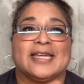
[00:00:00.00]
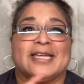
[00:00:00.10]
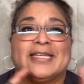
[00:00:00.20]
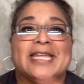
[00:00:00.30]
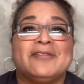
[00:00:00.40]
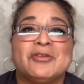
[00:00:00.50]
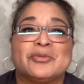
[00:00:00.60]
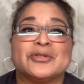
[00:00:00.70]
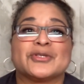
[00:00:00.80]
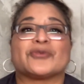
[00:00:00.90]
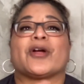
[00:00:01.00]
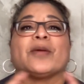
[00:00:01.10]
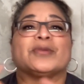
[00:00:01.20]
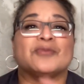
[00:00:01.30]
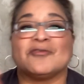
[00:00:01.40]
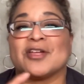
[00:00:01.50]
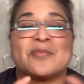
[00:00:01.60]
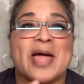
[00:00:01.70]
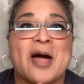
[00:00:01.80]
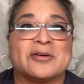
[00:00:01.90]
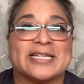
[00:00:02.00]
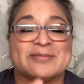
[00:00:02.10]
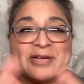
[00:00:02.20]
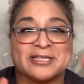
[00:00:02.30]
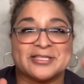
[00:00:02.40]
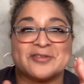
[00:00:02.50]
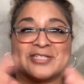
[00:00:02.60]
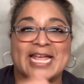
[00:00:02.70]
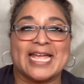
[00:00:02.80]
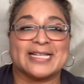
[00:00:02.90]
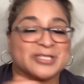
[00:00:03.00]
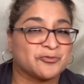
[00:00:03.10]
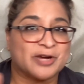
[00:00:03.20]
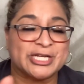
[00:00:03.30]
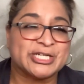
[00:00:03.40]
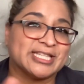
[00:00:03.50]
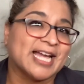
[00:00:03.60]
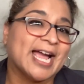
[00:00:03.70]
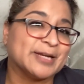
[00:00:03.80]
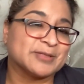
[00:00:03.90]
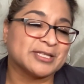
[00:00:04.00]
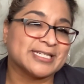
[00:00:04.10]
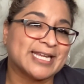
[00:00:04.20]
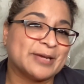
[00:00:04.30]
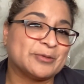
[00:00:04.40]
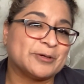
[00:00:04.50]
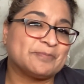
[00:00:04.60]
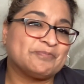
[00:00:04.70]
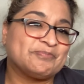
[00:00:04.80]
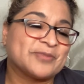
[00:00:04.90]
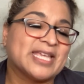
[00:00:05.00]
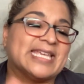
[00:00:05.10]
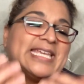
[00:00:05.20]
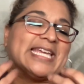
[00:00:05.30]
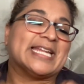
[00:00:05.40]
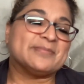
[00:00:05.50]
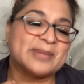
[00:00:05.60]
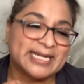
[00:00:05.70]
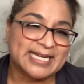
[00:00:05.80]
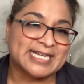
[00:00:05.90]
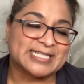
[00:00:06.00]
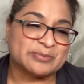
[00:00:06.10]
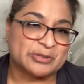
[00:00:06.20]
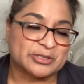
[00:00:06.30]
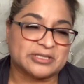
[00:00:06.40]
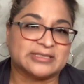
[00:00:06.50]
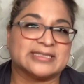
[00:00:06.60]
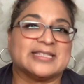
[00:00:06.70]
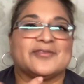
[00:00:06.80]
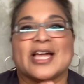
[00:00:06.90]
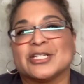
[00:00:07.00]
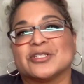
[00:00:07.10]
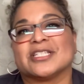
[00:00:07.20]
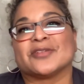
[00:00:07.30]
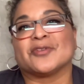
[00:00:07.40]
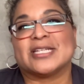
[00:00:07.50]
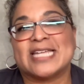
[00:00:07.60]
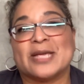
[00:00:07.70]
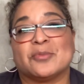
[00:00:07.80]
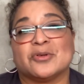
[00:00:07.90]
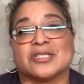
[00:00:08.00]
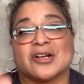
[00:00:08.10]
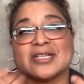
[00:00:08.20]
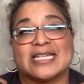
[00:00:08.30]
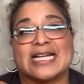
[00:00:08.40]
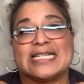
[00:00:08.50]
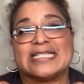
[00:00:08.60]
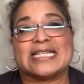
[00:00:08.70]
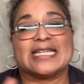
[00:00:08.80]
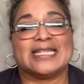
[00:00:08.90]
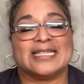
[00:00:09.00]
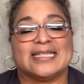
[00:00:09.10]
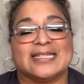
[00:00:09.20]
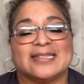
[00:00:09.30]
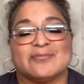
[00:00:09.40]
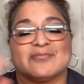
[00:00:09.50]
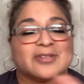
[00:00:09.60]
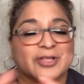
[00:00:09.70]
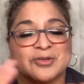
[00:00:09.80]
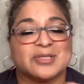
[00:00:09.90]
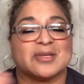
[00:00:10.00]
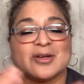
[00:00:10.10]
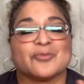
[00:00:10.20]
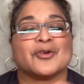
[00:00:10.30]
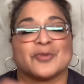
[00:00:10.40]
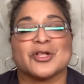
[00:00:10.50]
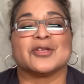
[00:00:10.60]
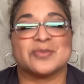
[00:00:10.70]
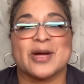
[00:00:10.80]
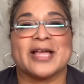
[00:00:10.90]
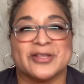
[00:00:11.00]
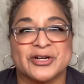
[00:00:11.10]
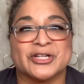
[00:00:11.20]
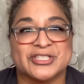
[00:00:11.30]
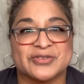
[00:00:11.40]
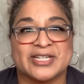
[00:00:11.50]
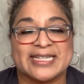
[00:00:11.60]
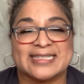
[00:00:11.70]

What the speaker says: navy blue scrubs moving about and my gloved hands arranging the items on the table. And at my hospital, the vaginal delivery tables are done in a room close by the nursery.